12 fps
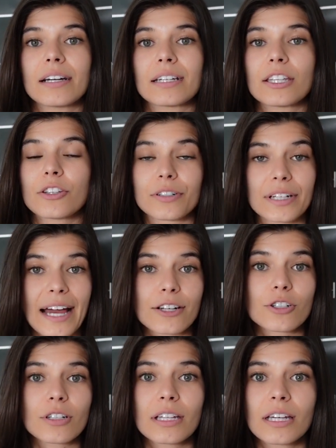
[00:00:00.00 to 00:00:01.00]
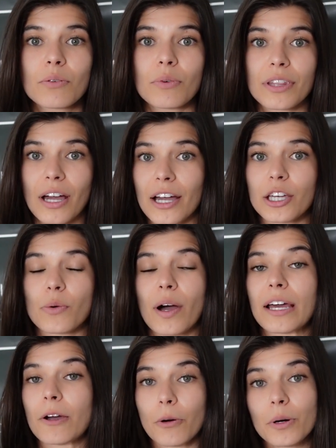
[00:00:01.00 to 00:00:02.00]
either naturally with
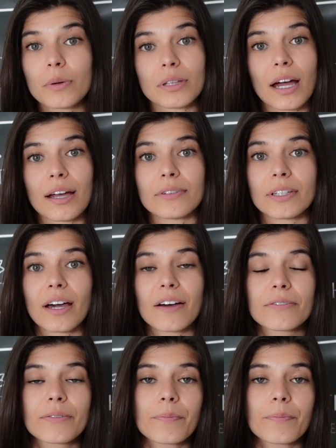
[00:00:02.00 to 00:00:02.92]
IUI or with IVF.